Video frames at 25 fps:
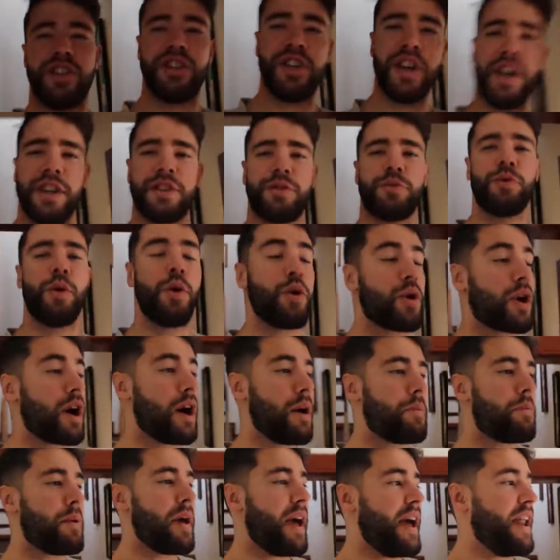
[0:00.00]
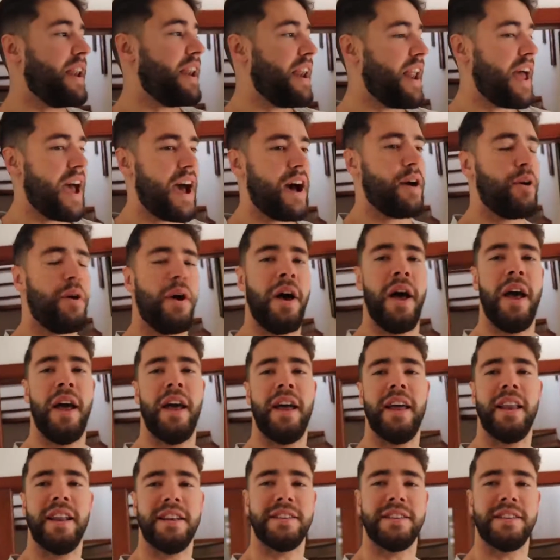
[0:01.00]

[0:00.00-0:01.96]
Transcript: Just woke up and now it